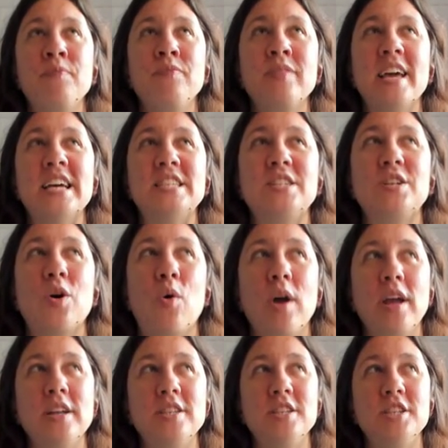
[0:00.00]
is
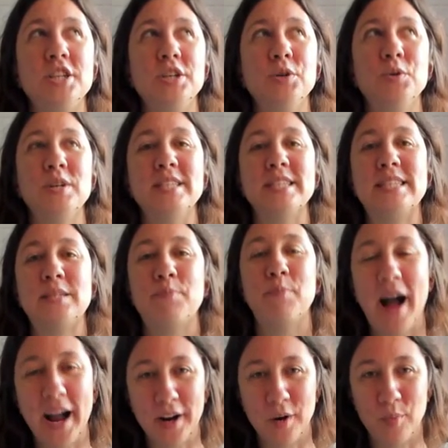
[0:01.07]
going to
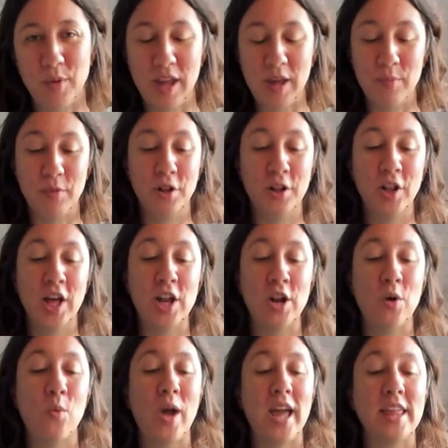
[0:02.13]
inspire people, in
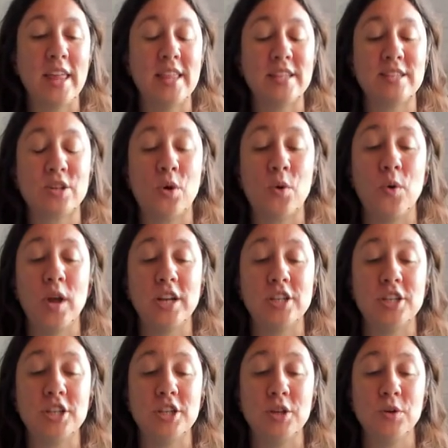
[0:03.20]
a way that's going
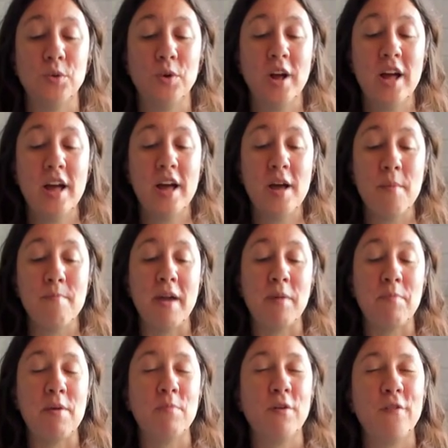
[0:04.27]
to make
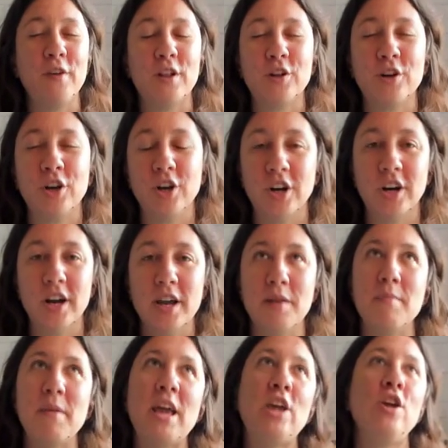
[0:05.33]
people feel good,
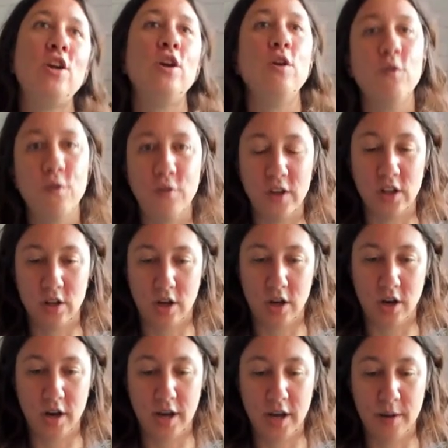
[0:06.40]
make you feel
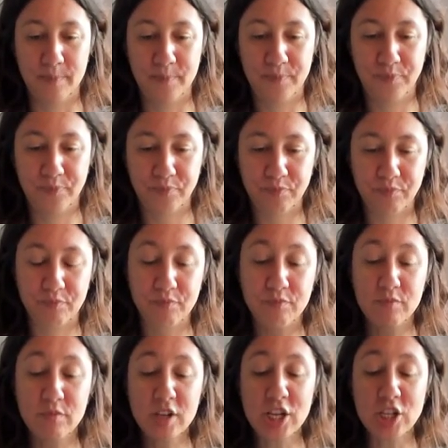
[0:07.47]
good.
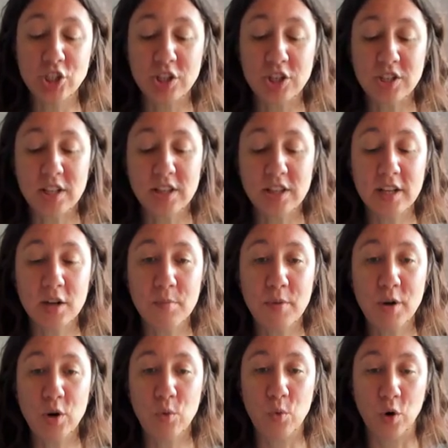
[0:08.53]
So there's a little
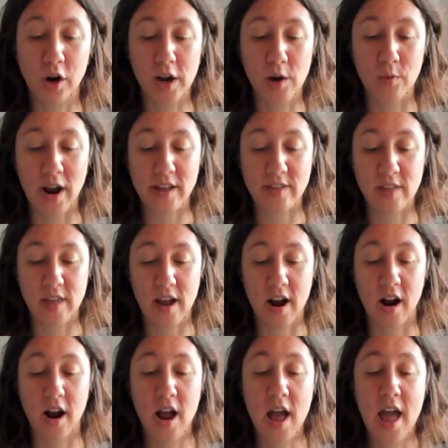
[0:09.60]
bit of worry right
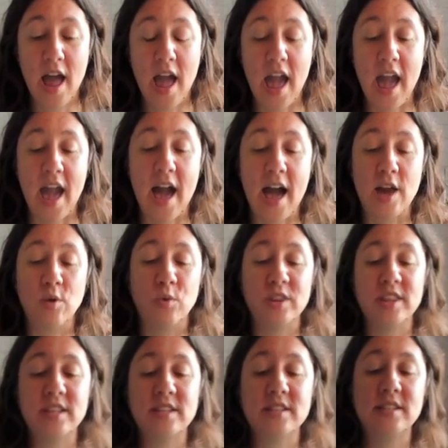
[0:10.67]
there. And with
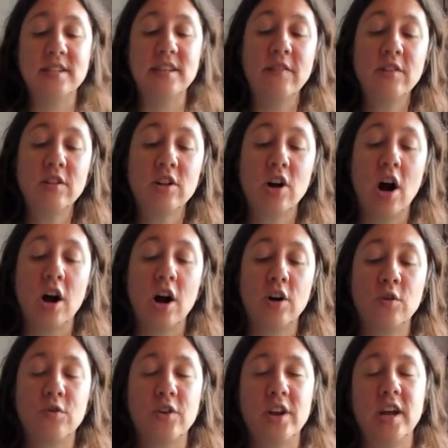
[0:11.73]
this Devil card
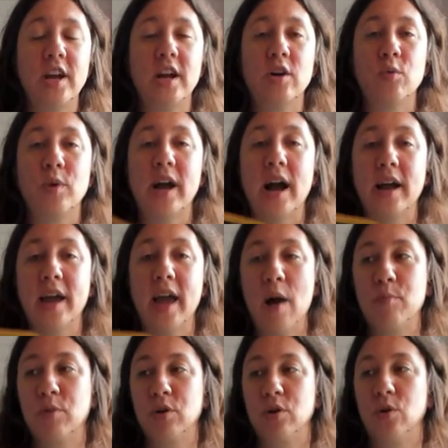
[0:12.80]
over here, we got
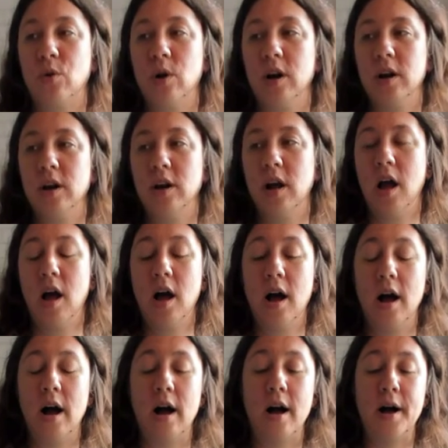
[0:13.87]
Capricorn.
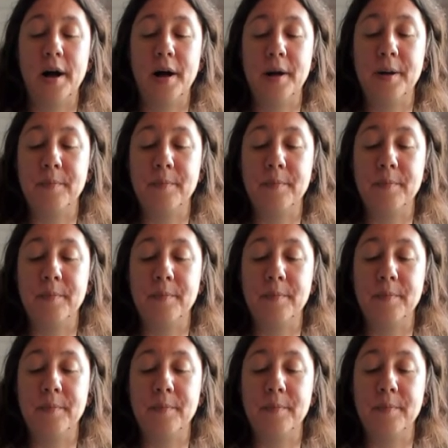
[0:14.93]
How